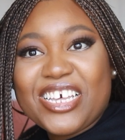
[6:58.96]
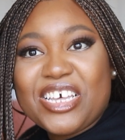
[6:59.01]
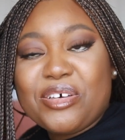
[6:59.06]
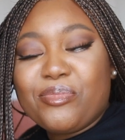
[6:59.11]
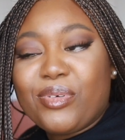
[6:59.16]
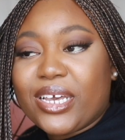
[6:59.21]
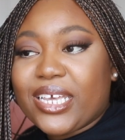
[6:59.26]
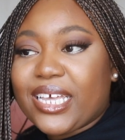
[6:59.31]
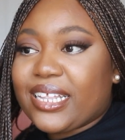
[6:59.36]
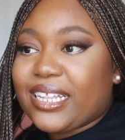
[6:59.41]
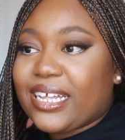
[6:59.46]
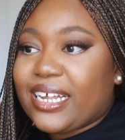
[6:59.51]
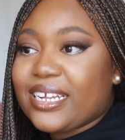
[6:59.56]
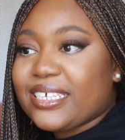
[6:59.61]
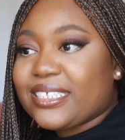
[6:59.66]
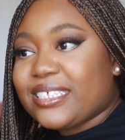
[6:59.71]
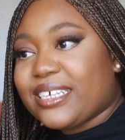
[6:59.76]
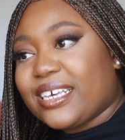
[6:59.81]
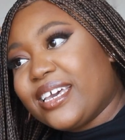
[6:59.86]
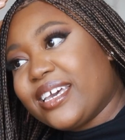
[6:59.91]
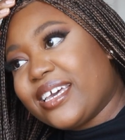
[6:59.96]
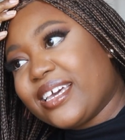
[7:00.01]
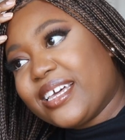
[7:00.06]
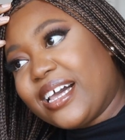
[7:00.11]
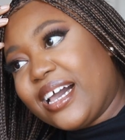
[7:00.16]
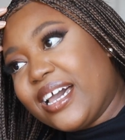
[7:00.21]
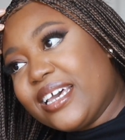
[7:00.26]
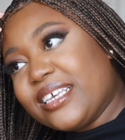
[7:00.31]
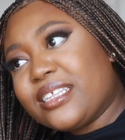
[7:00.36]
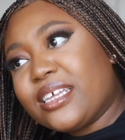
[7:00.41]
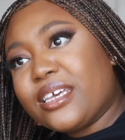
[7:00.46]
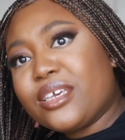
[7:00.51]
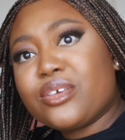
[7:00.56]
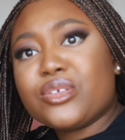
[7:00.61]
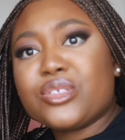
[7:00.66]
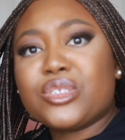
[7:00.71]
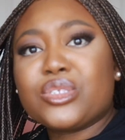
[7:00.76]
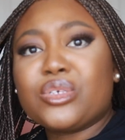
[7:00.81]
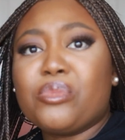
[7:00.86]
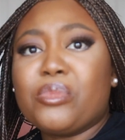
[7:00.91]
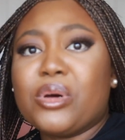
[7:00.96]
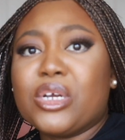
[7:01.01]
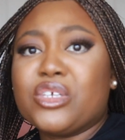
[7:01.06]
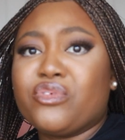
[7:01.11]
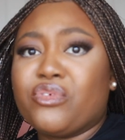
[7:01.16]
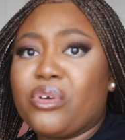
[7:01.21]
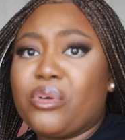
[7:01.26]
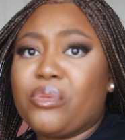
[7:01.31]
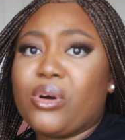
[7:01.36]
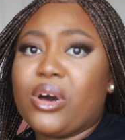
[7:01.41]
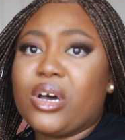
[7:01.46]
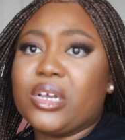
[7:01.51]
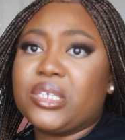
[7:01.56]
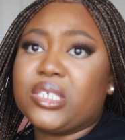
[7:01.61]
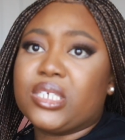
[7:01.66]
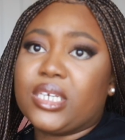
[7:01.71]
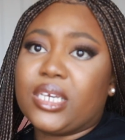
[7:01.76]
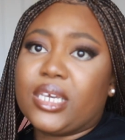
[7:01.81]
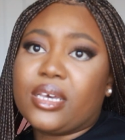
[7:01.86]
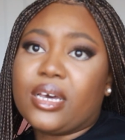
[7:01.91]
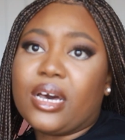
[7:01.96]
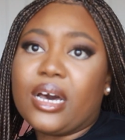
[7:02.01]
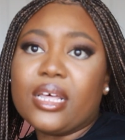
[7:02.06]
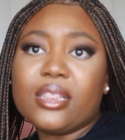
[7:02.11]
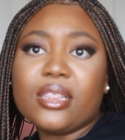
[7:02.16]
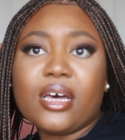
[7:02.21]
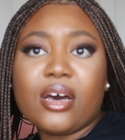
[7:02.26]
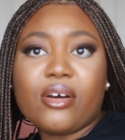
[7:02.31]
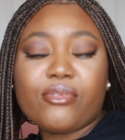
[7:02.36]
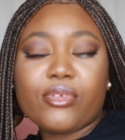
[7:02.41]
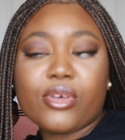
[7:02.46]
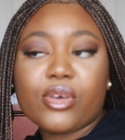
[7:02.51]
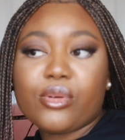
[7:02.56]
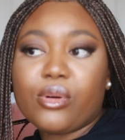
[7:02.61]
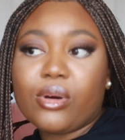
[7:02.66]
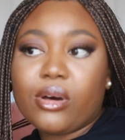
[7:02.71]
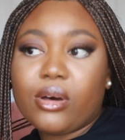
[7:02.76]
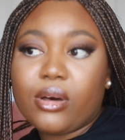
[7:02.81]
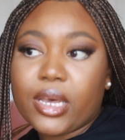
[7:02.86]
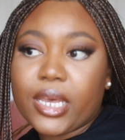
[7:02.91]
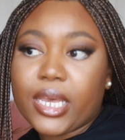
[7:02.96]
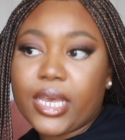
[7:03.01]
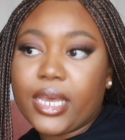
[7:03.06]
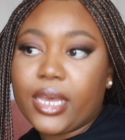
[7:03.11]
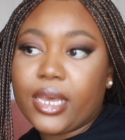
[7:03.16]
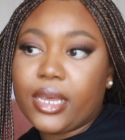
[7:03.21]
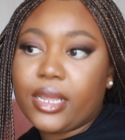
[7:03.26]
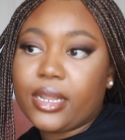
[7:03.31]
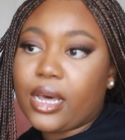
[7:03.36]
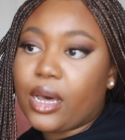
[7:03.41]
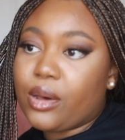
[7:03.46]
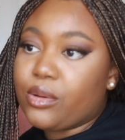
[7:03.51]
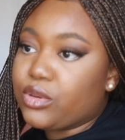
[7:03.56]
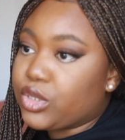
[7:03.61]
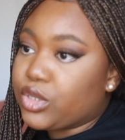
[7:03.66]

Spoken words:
But yeah, that is it, guys. Thank you so much for watching. I love you all, and I will